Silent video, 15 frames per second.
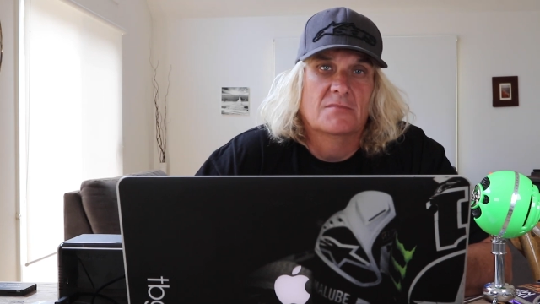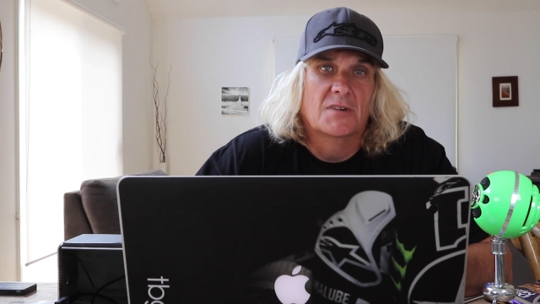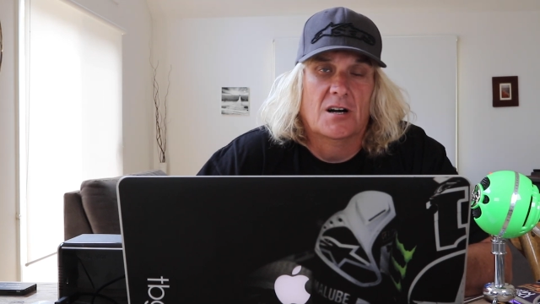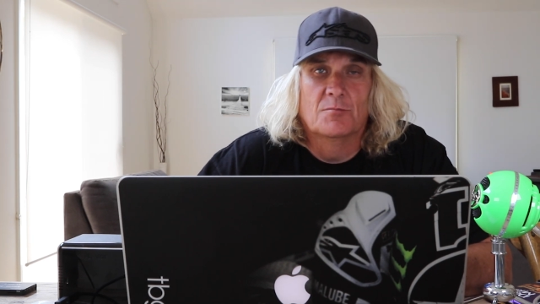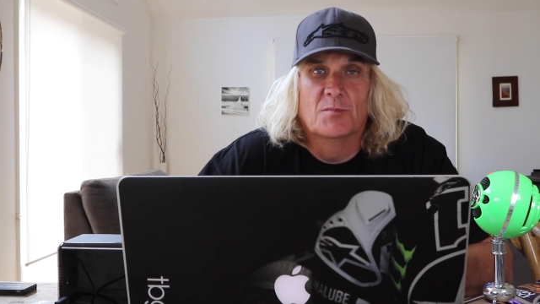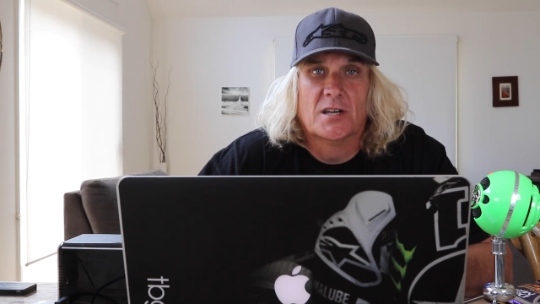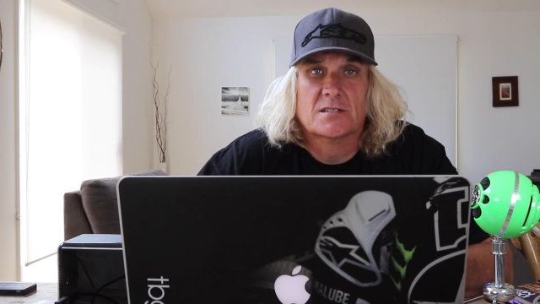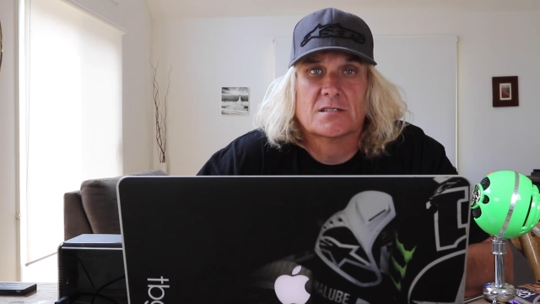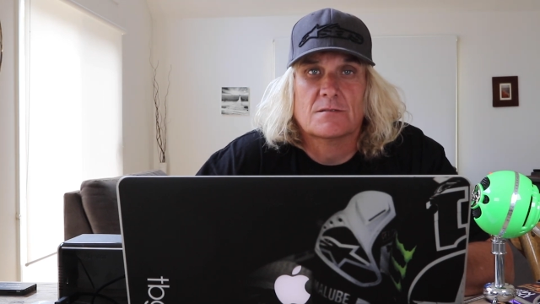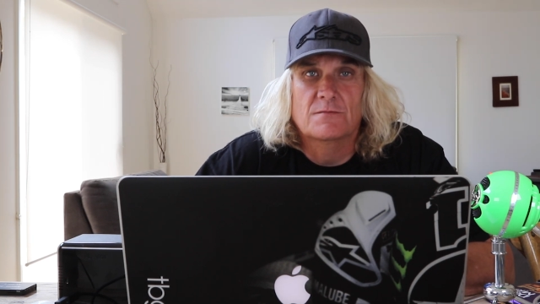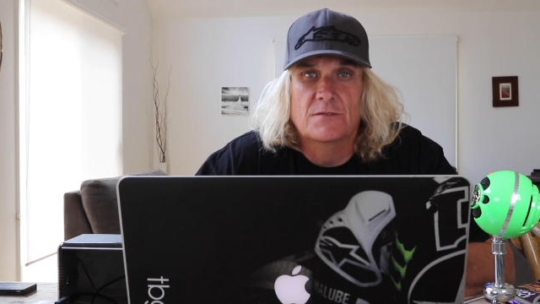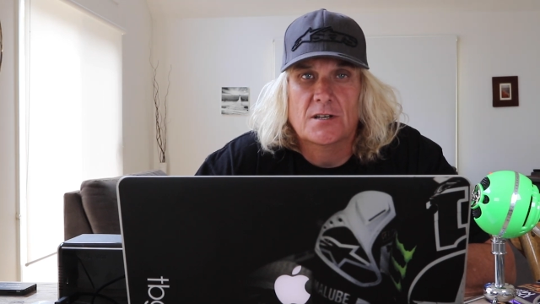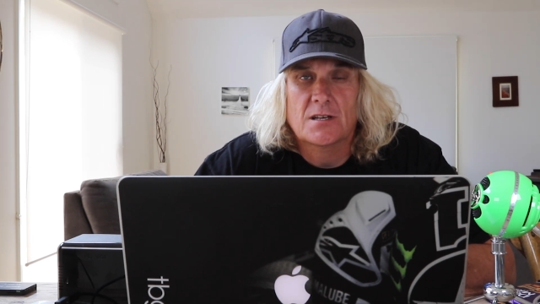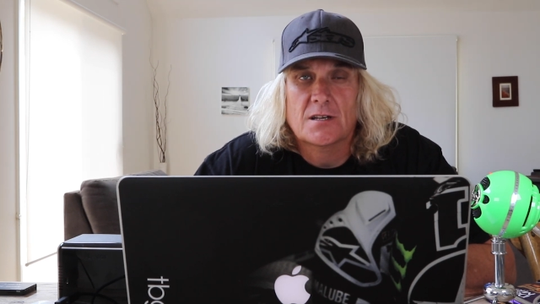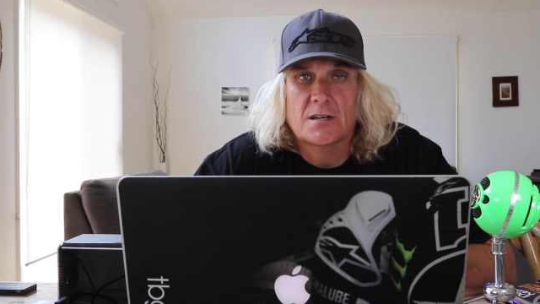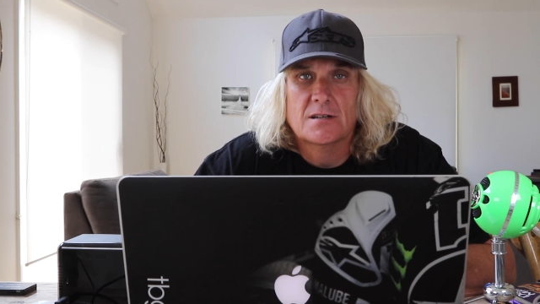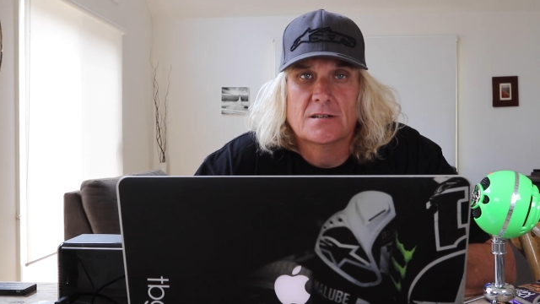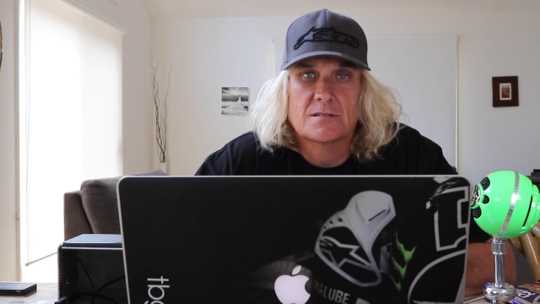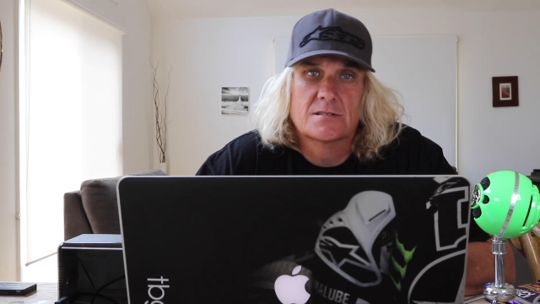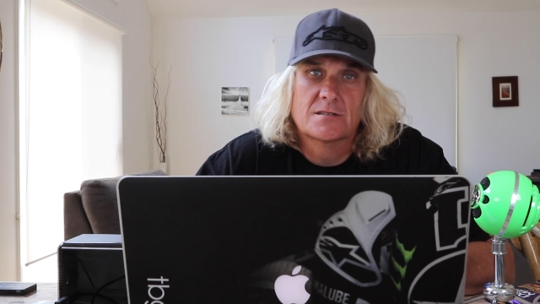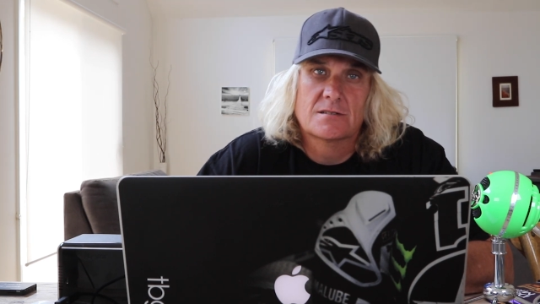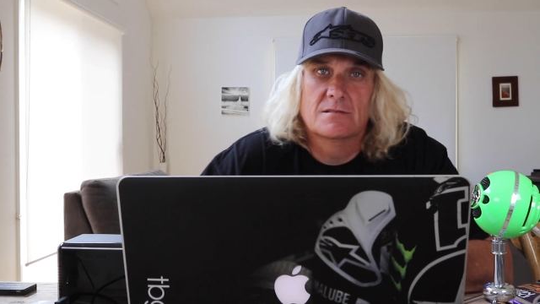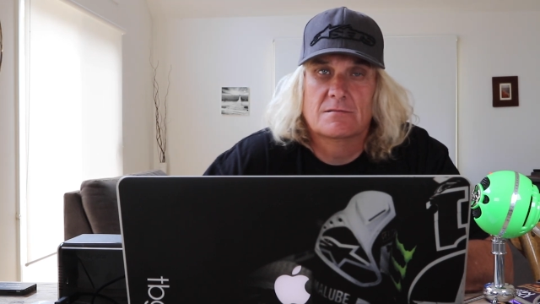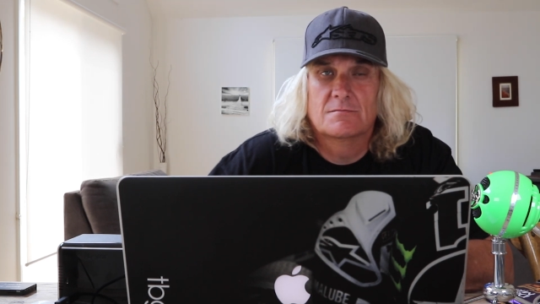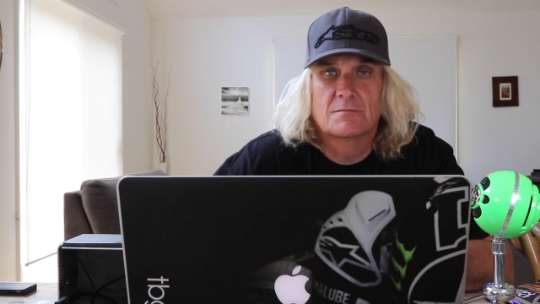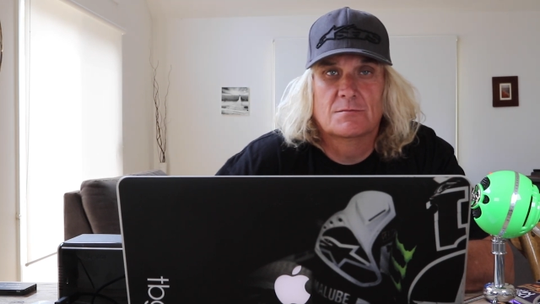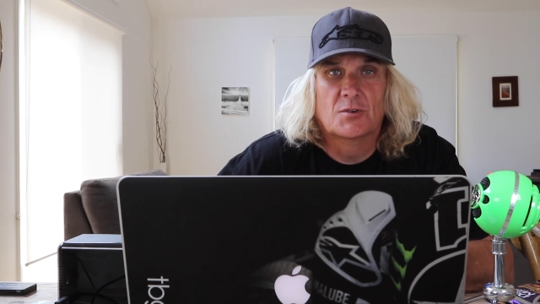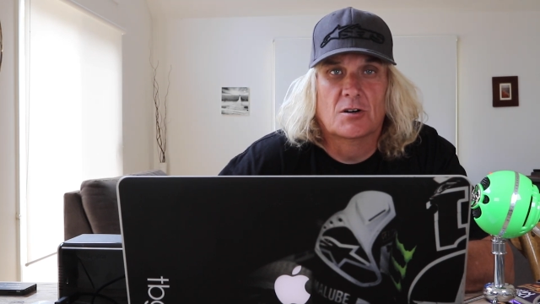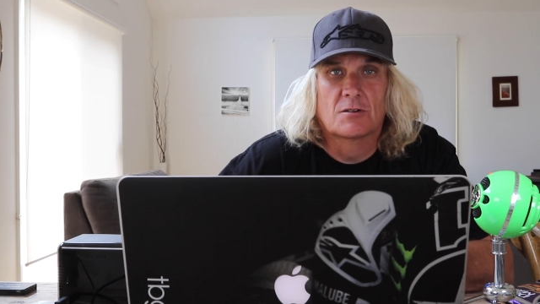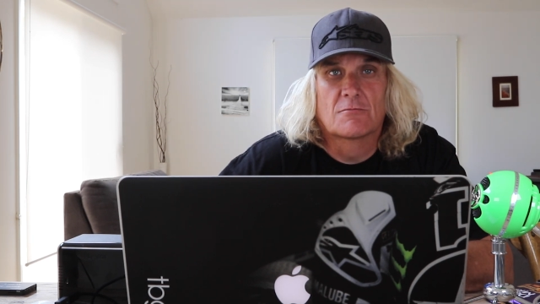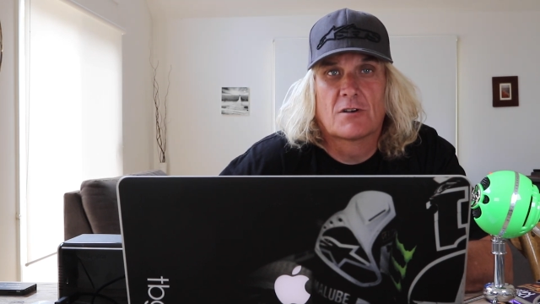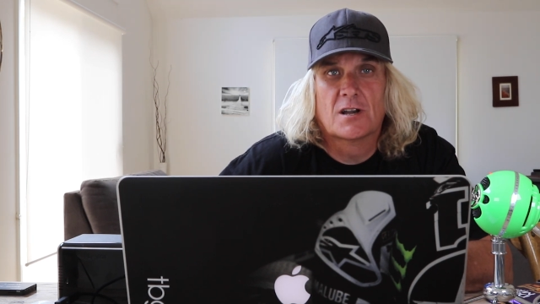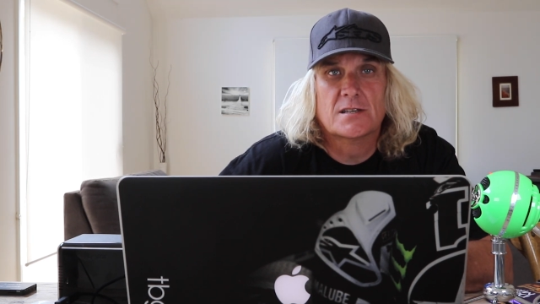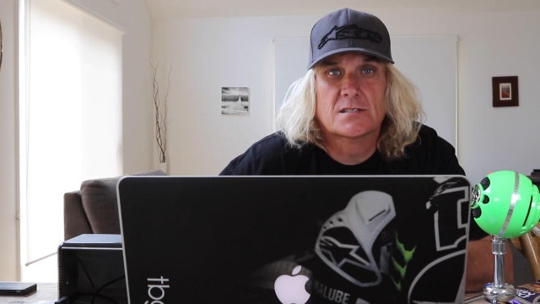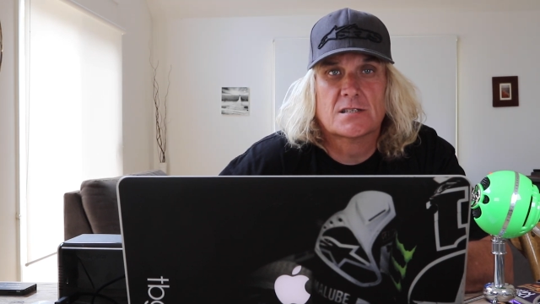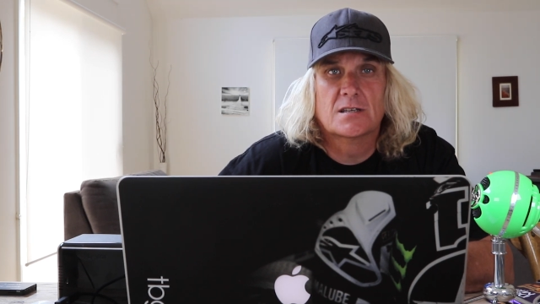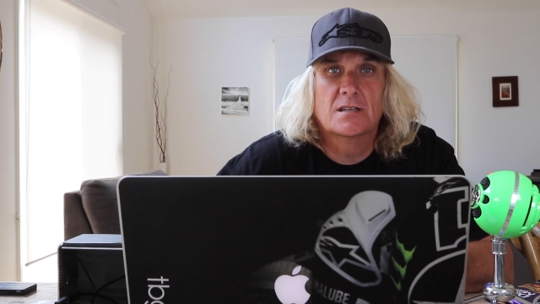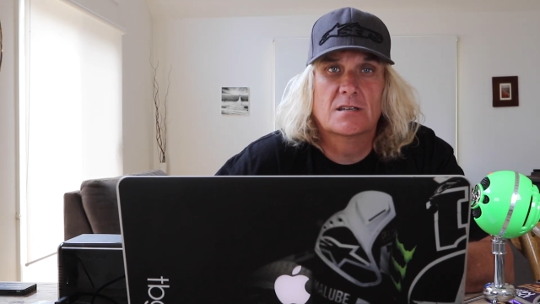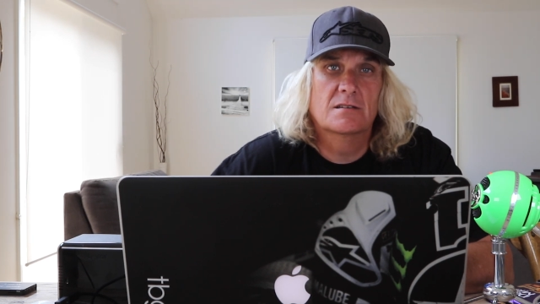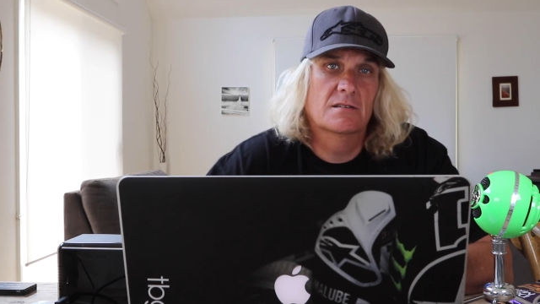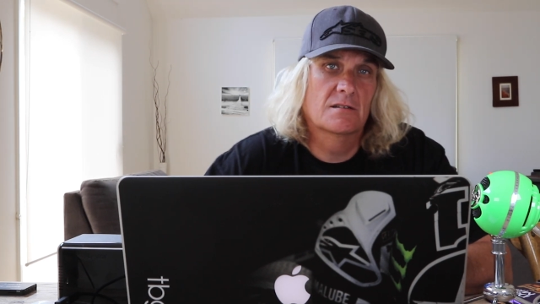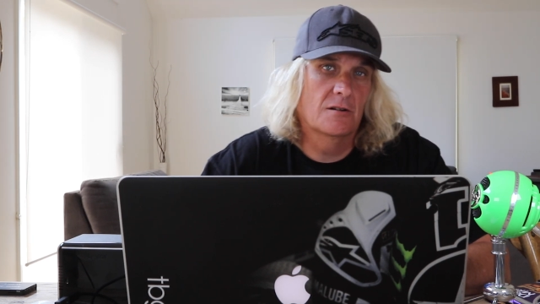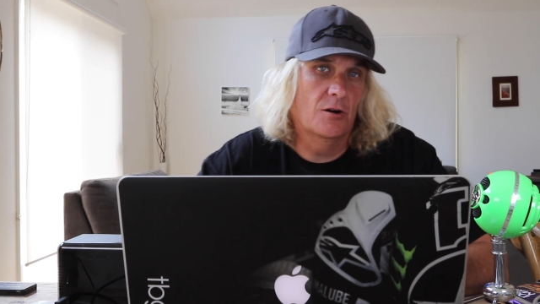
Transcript: I make some videos on racing,